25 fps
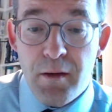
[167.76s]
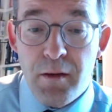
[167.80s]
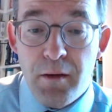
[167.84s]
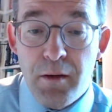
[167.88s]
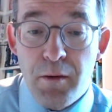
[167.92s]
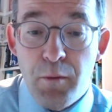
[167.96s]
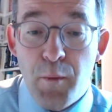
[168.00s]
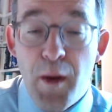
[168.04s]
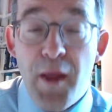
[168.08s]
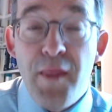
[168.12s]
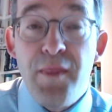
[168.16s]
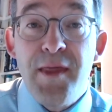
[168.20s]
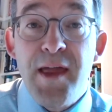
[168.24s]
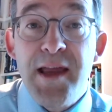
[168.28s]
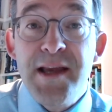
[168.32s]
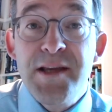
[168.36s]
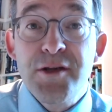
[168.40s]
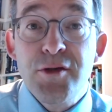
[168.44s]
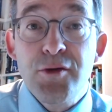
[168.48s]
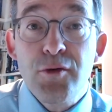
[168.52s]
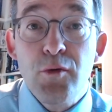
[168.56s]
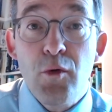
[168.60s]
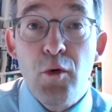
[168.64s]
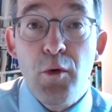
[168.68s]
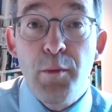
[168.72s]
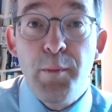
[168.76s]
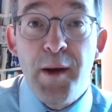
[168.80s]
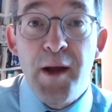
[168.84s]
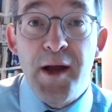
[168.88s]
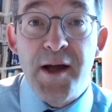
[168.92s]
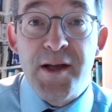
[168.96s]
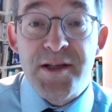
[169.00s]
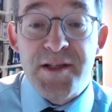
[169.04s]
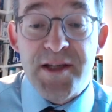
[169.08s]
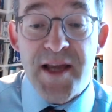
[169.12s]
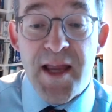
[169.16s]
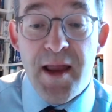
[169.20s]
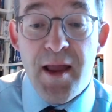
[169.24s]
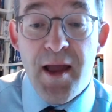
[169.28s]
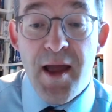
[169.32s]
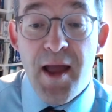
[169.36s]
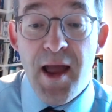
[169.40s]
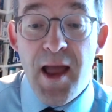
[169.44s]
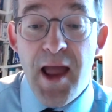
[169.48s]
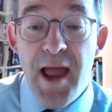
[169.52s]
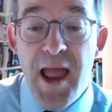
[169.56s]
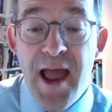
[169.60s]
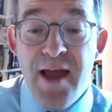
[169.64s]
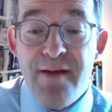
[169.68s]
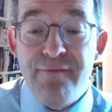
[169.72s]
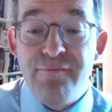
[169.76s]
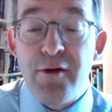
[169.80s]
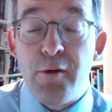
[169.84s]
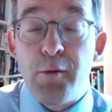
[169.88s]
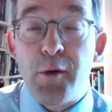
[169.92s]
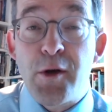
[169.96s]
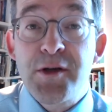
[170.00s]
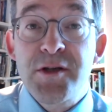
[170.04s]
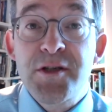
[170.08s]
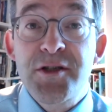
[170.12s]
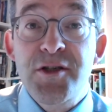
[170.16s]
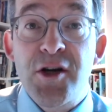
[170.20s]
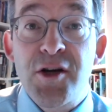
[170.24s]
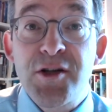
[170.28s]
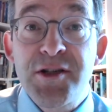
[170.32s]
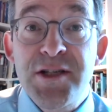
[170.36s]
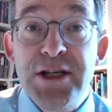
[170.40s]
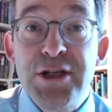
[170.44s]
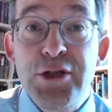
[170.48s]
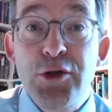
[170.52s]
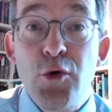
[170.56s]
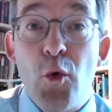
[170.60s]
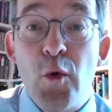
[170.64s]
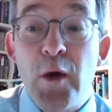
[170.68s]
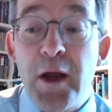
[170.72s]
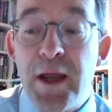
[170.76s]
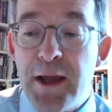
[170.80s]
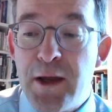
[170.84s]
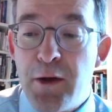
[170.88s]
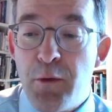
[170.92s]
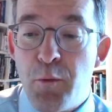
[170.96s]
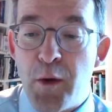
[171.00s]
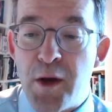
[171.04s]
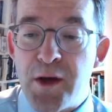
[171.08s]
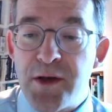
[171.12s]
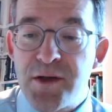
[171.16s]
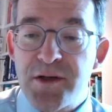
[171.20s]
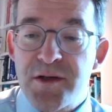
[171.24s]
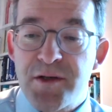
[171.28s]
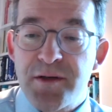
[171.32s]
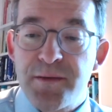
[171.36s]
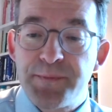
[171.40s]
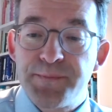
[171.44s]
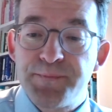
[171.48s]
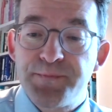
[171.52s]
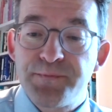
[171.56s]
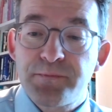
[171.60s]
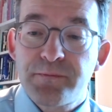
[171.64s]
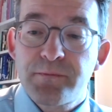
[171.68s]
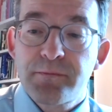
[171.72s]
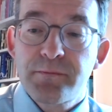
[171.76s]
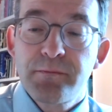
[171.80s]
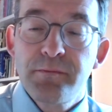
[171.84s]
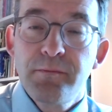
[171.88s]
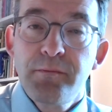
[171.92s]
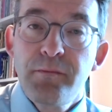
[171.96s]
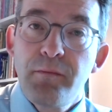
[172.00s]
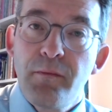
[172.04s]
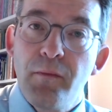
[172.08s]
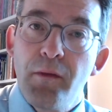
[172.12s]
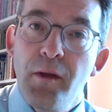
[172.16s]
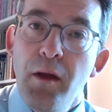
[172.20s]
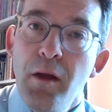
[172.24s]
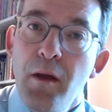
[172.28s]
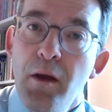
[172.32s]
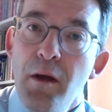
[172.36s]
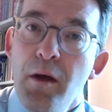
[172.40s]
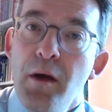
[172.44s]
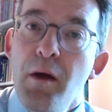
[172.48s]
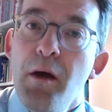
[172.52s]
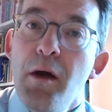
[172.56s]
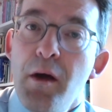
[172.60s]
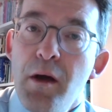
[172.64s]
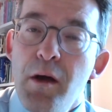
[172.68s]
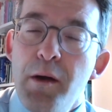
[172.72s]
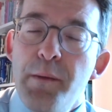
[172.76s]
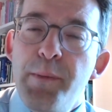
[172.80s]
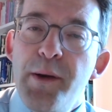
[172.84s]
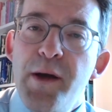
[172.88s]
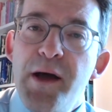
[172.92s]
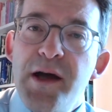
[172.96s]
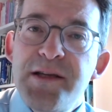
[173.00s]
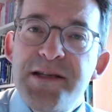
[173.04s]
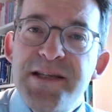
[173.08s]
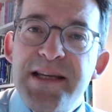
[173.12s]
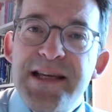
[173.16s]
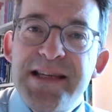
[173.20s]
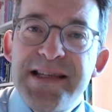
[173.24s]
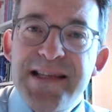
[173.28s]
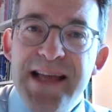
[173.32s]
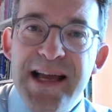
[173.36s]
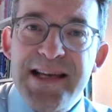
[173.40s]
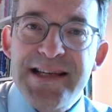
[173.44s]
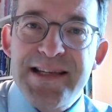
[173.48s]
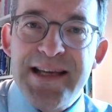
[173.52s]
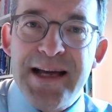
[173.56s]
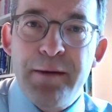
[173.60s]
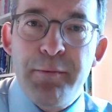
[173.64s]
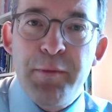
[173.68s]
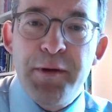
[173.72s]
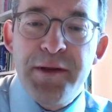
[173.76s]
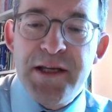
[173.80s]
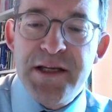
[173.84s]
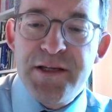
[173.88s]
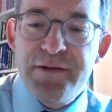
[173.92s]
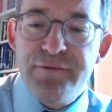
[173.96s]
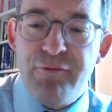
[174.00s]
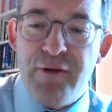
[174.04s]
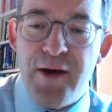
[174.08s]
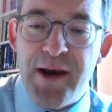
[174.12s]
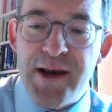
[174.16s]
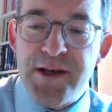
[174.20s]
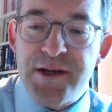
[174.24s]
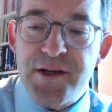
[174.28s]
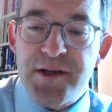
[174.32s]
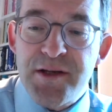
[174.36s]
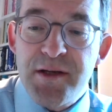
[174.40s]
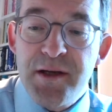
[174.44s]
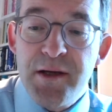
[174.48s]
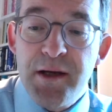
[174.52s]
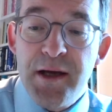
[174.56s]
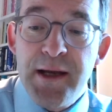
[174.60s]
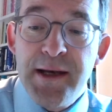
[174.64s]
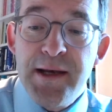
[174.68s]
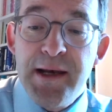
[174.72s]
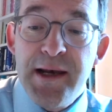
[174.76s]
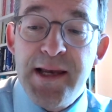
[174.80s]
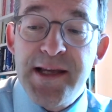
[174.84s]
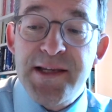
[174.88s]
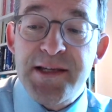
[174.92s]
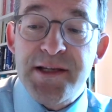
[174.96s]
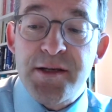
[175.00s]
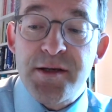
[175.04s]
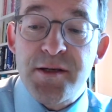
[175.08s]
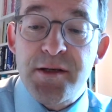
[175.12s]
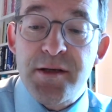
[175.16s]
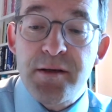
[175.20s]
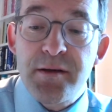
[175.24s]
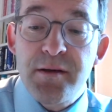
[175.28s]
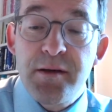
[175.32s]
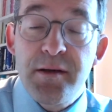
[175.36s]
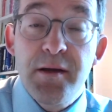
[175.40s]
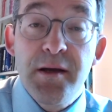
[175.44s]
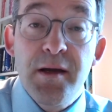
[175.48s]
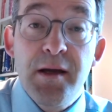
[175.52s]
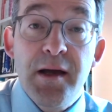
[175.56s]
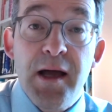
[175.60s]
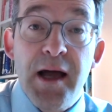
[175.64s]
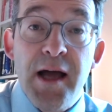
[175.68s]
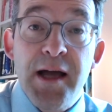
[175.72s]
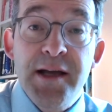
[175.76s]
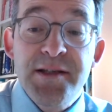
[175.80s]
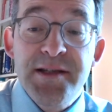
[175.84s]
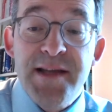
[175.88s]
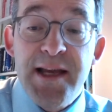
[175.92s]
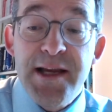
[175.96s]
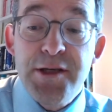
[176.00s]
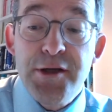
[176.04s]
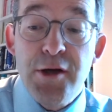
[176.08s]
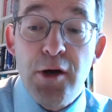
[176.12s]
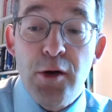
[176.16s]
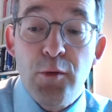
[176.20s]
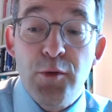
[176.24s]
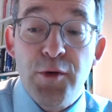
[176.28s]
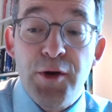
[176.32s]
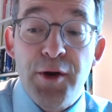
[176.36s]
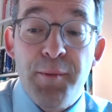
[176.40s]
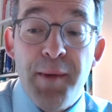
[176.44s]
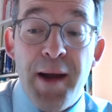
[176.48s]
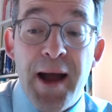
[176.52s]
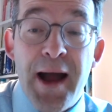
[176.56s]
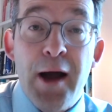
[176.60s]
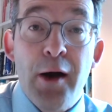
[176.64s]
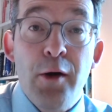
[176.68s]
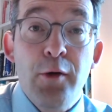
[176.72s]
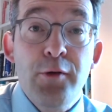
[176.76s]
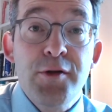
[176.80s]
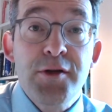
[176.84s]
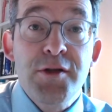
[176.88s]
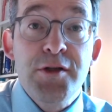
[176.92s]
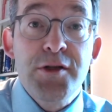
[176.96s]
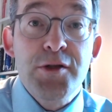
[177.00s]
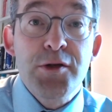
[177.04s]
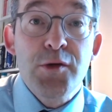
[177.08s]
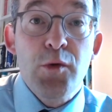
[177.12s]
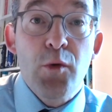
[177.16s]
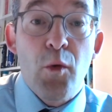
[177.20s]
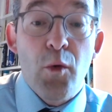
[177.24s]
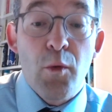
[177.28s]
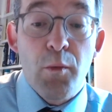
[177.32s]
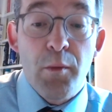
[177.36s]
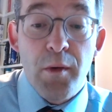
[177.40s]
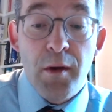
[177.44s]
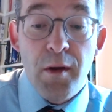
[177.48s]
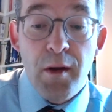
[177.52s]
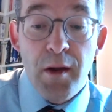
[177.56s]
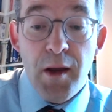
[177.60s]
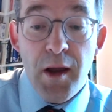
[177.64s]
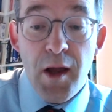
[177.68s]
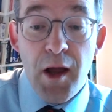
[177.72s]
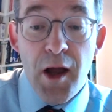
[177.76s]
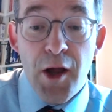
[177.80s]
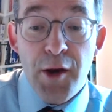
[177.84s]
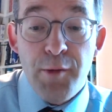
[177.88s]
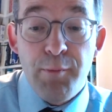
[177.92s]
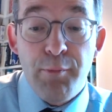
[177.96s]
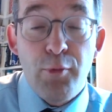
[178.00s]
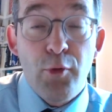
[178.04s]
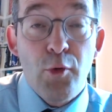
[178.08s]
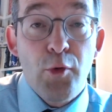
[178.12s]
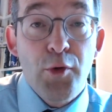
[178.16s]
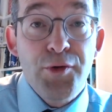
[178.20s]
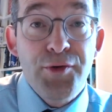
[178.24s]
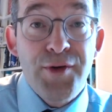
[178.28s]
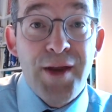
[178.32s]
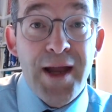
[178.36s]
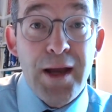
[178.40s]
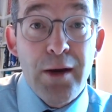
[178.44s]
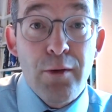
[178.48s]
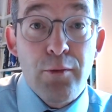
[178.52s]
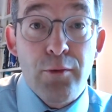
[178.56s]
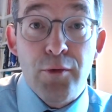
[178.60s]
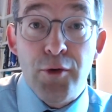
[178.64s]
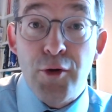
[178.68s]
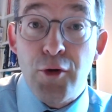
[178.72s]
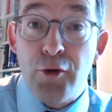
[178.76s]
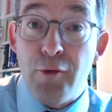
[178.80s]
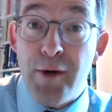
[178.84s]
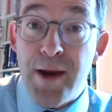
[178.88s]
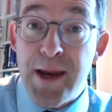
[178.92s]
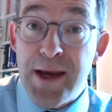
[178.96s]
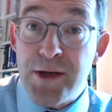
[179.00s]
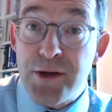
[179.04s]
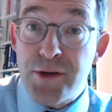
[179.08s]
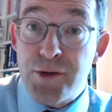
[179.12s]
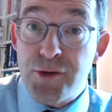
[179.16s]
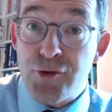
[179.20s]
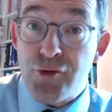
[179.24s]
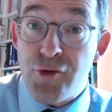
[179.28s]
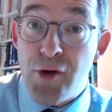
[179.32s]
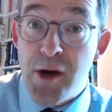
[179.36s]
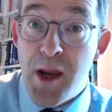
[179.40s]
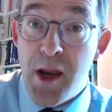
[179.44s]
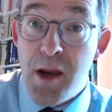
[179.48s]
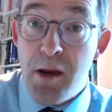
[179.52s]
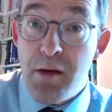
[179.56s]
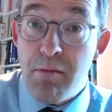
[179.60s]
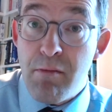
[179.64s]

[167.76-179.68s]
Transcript: When they saw Percy, everyone started talking at once. Percy sat down with his friends and listened as they told him how the storm had brought down the great tree.